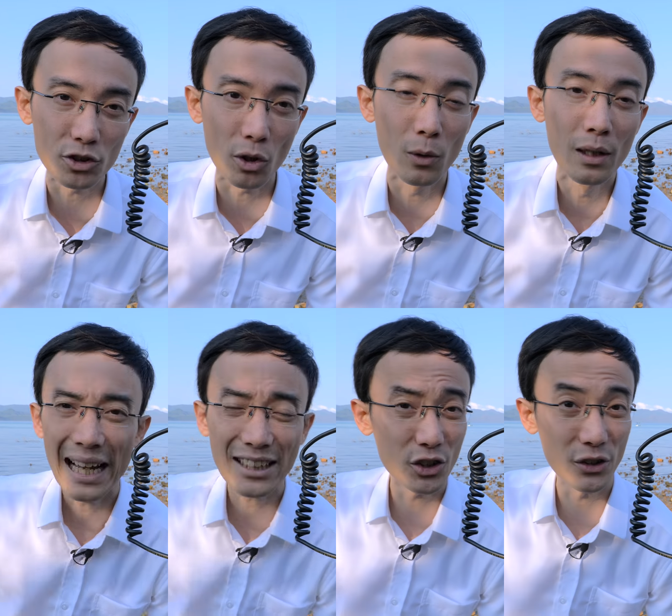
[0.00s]
So
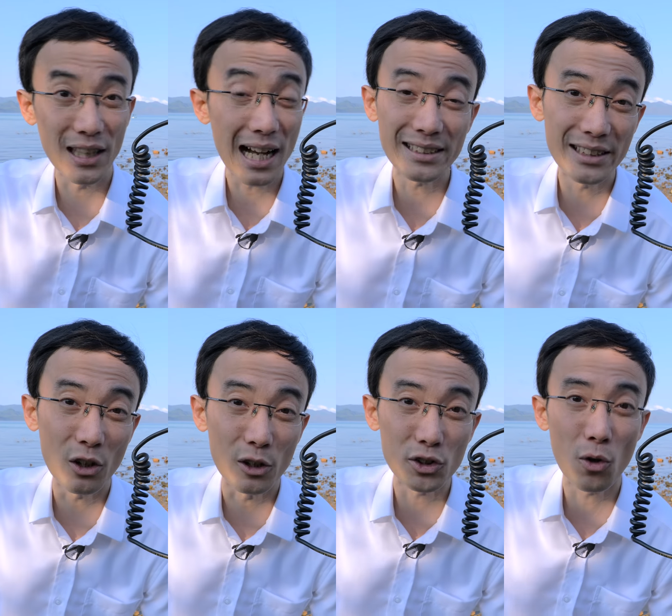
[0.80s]
actually last year
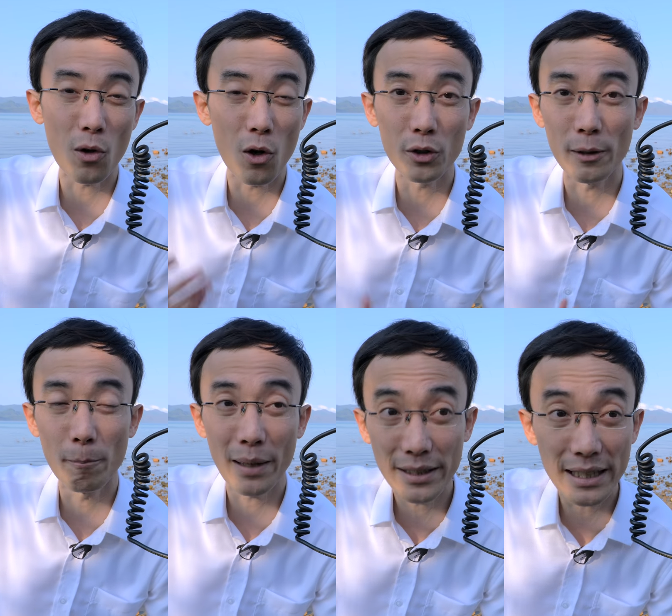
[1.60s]
also, all the
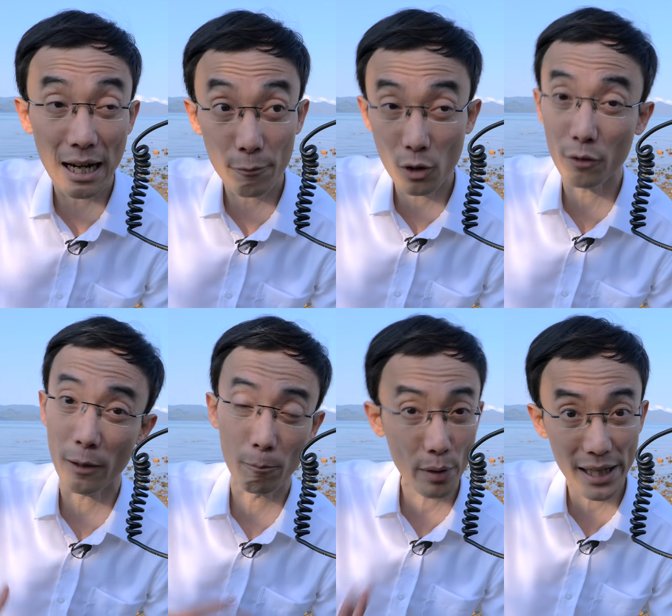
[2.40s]
money I've got
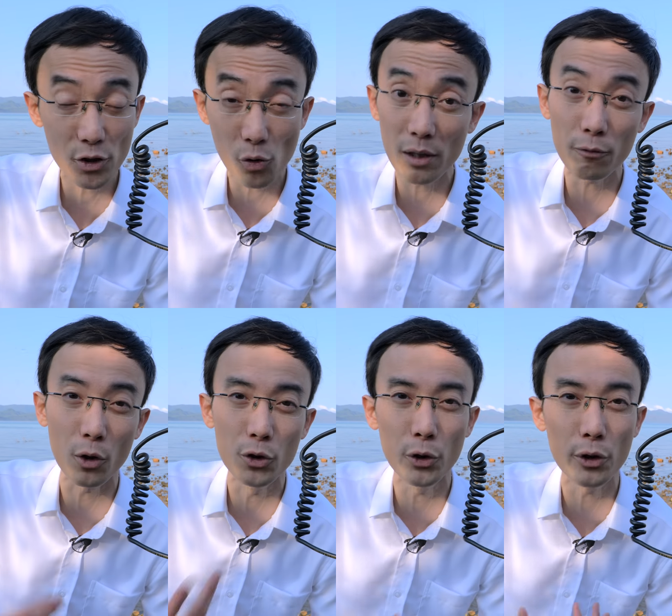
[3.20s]
from Patreon
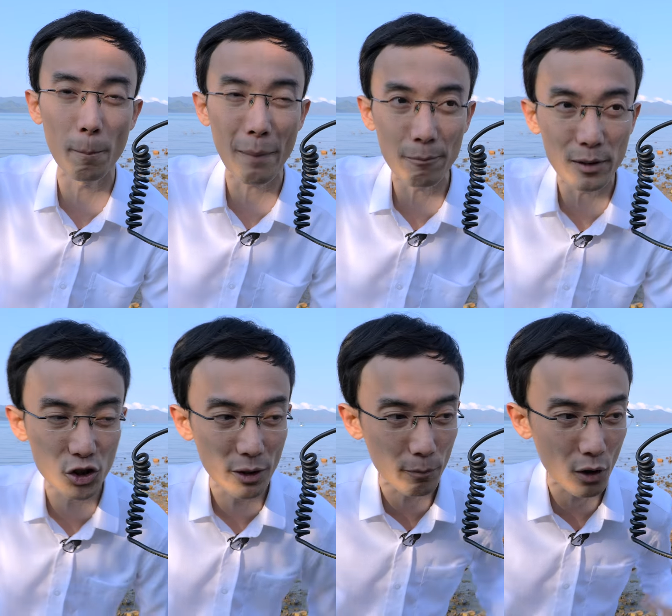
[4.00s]
for YouTube
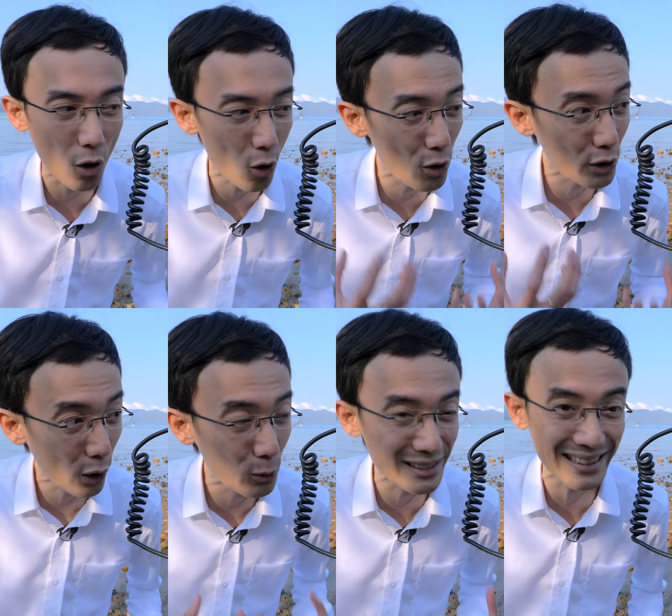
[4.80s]
membership all
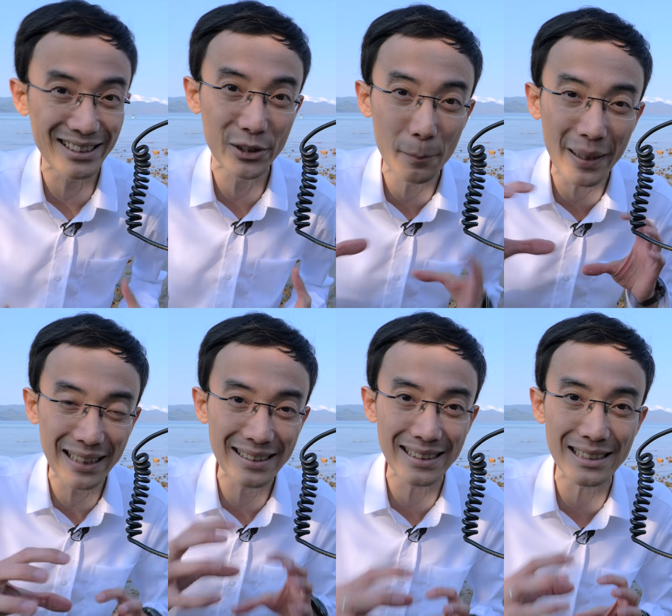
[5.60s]
goes into
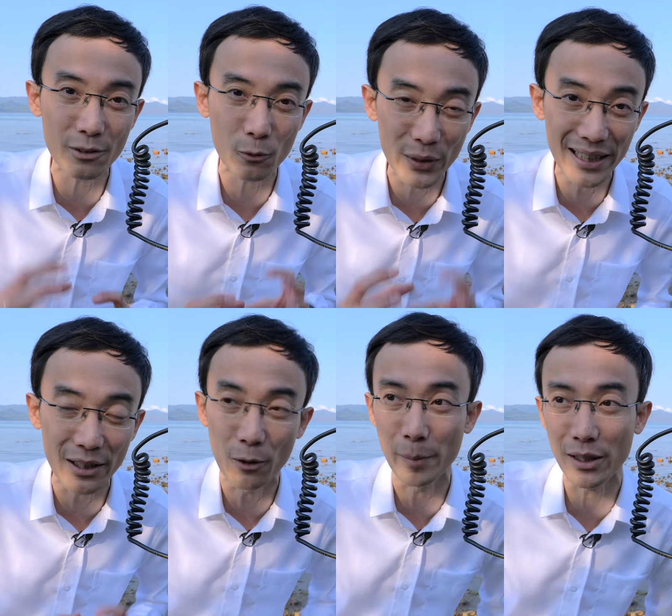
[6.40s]
making this
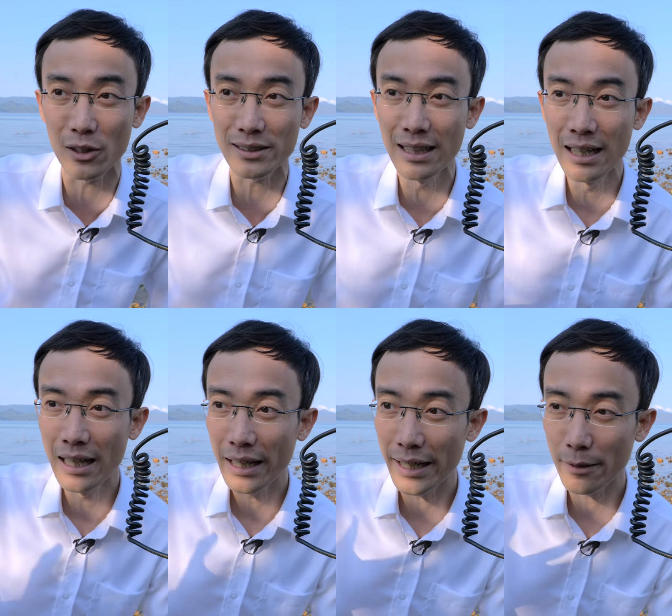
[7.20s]
video, because
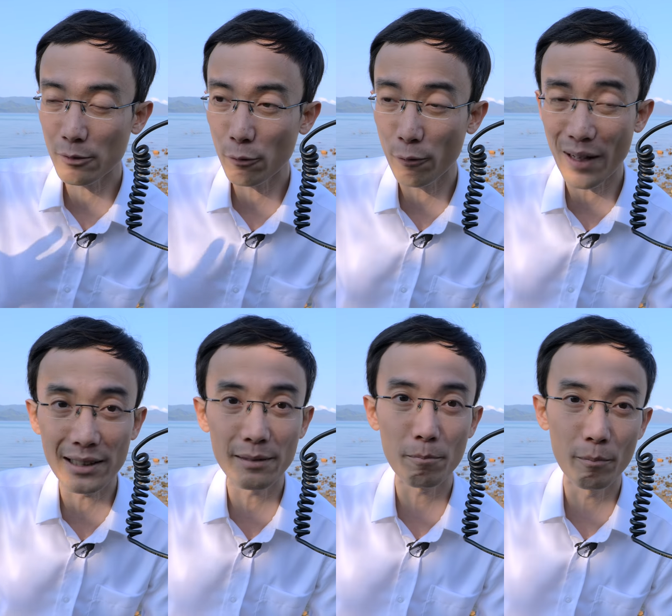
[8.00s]
it
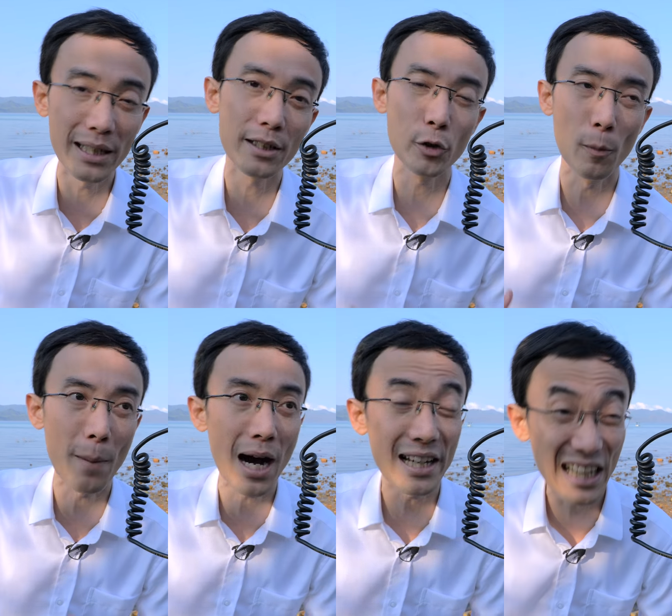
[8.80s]
funds me to
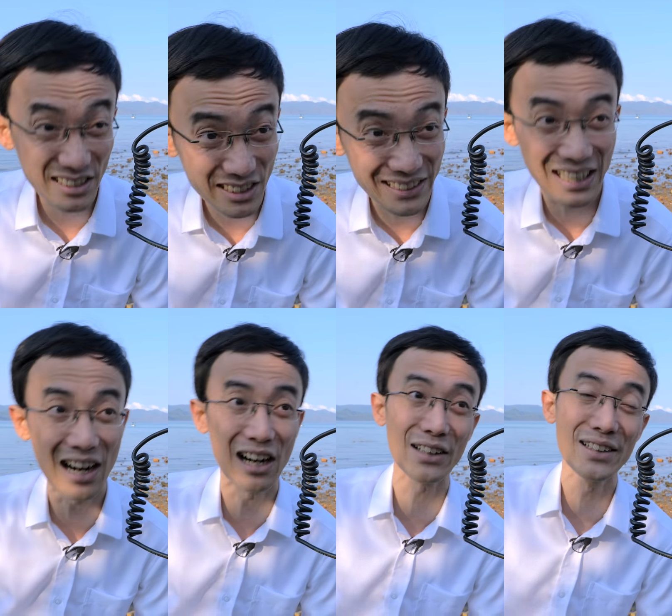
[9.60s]
buy SD
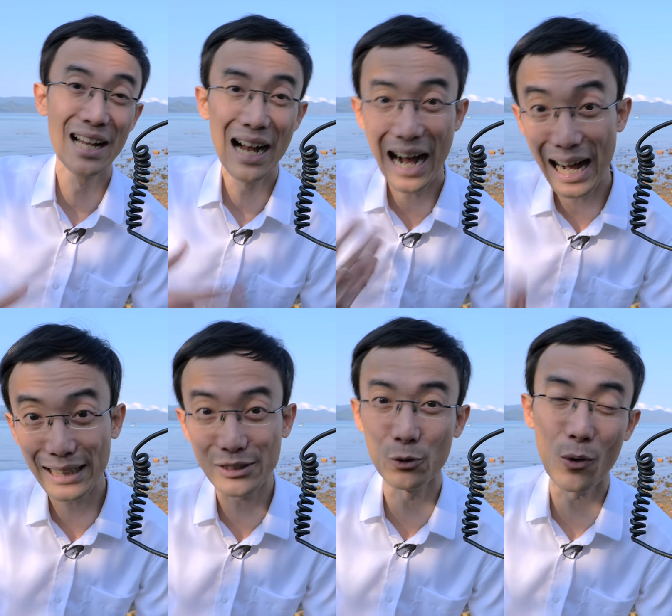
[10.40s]
card,
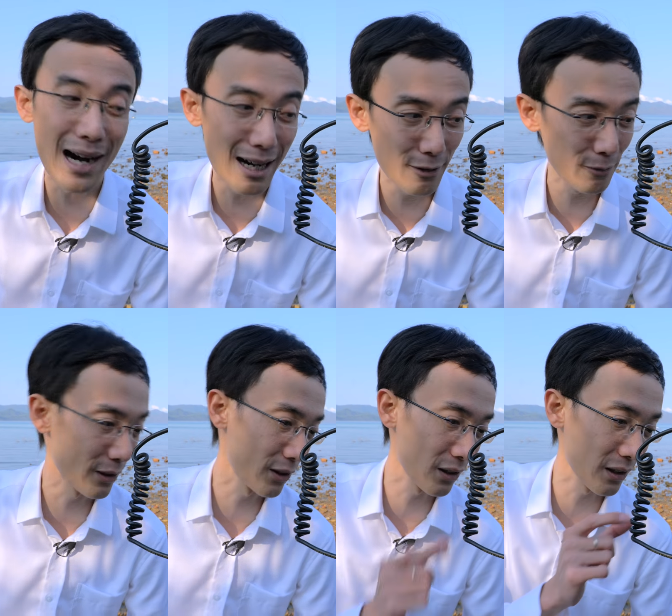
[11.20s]
hard drive,
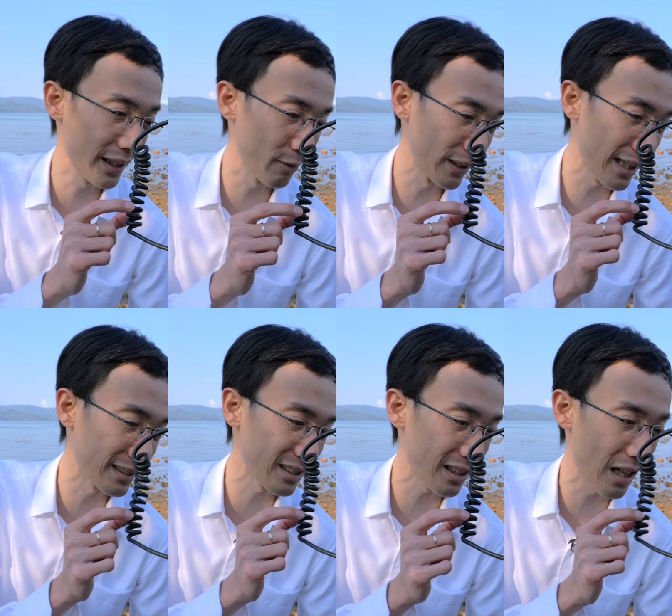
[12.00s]
even
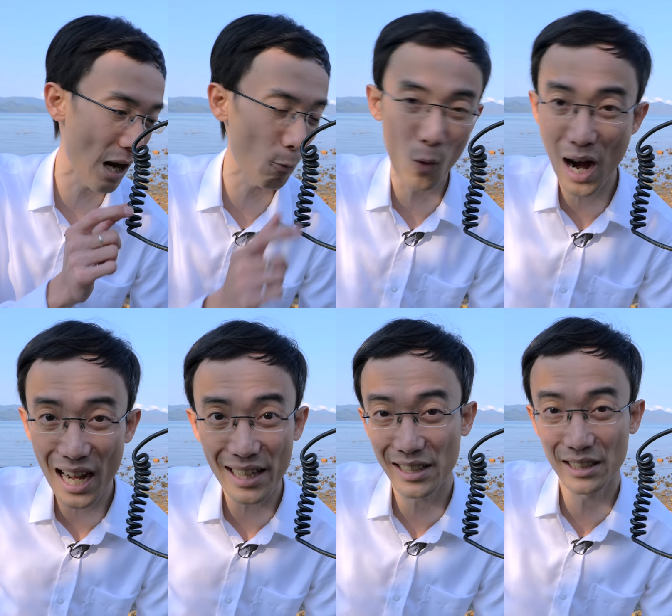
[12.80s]
like
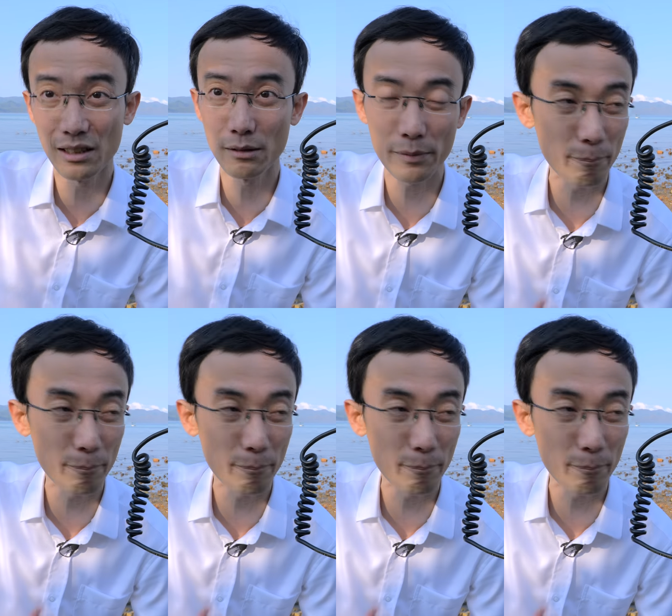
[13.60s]
wire,